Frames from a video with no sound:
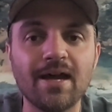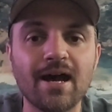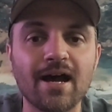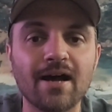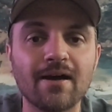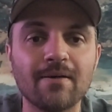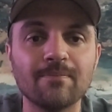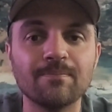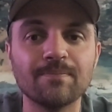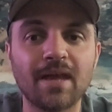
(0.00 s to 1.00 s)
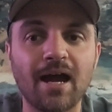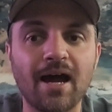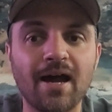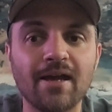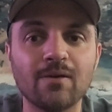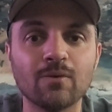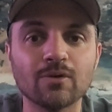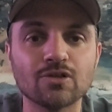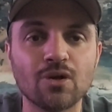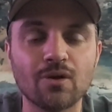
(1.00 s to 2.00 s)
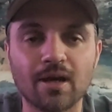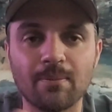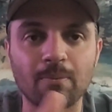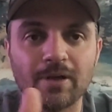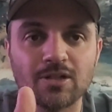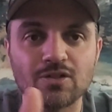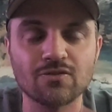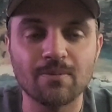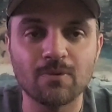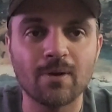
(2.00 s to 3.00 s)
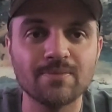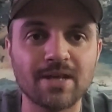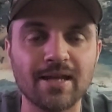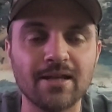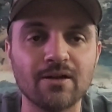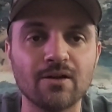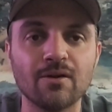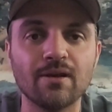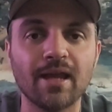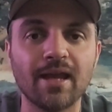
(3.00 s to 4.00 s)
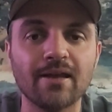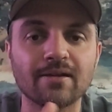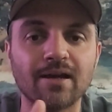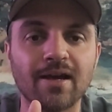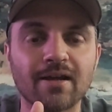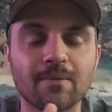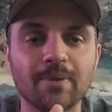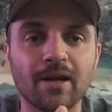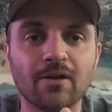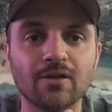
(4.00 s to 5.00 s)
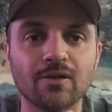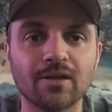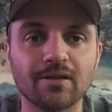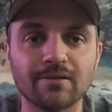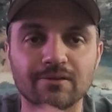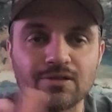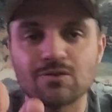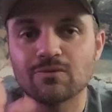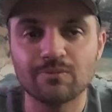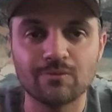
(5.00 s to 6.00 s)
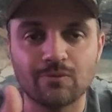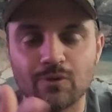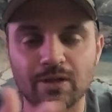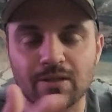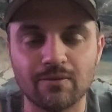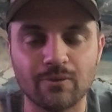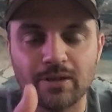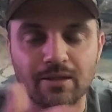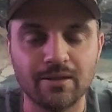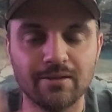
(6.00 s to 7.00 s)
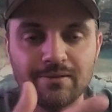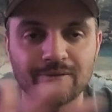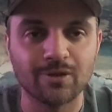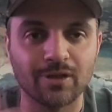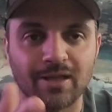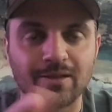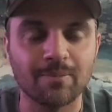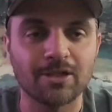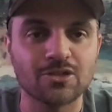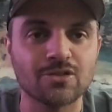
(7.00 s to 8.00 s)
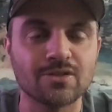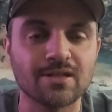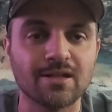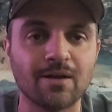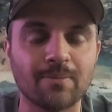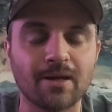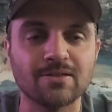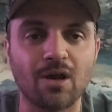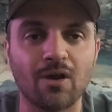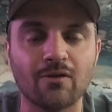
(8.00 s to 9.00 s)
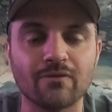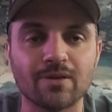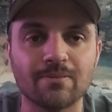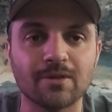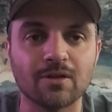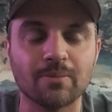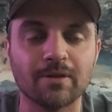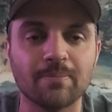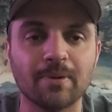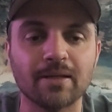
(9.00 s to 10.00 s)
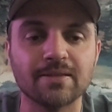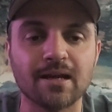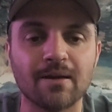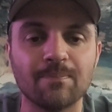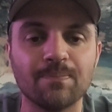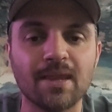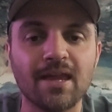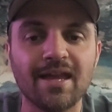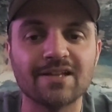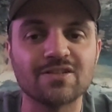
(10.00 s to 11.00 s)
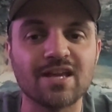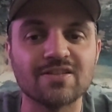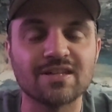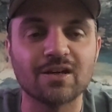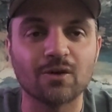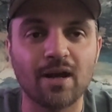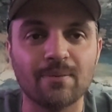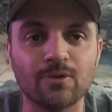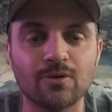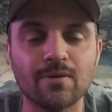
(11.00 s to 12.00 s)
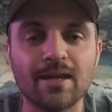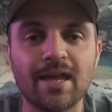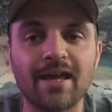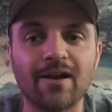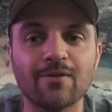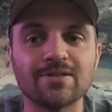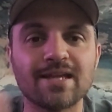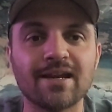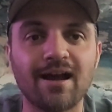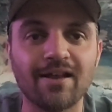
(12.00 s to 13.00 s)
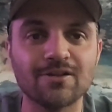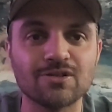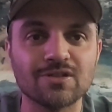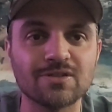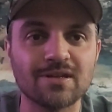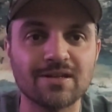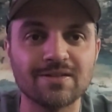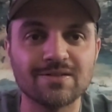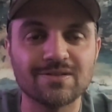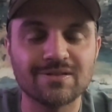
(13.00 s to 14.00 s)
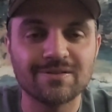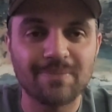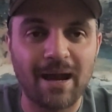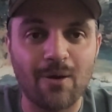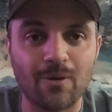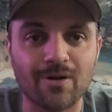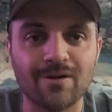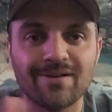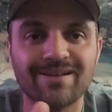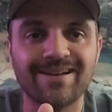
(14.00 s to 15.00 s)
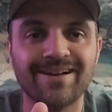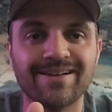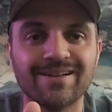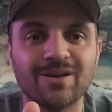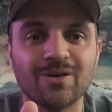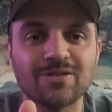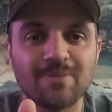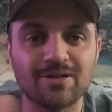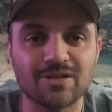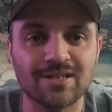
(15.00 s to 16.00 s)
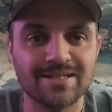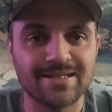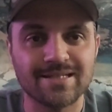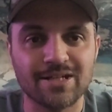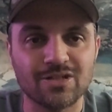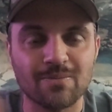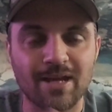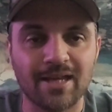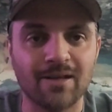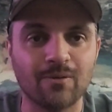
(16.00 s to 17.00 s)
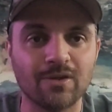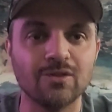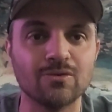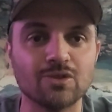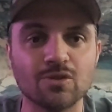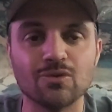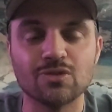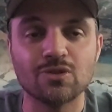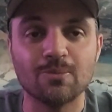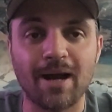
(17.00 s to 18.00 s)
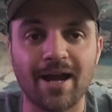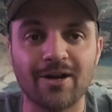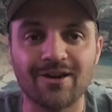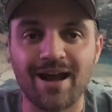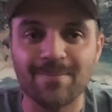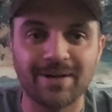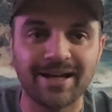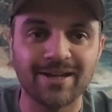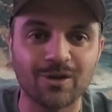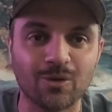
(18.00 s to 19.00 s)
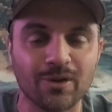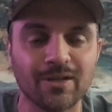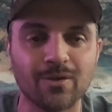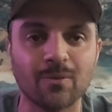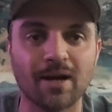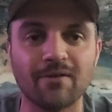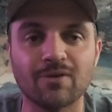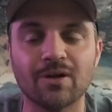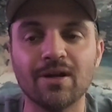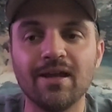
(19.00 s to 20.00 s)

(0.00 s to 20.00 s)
Um, I will show a couple pictures from the website here and kind of compare. You can just re read it, look at the pictures, and I'll probably talk over them a little bit. But um, it's it's incredible, and I always say knowledge is is power. Uh, you know, especially in decision making when you choose to buy or not buy a coin or whatever.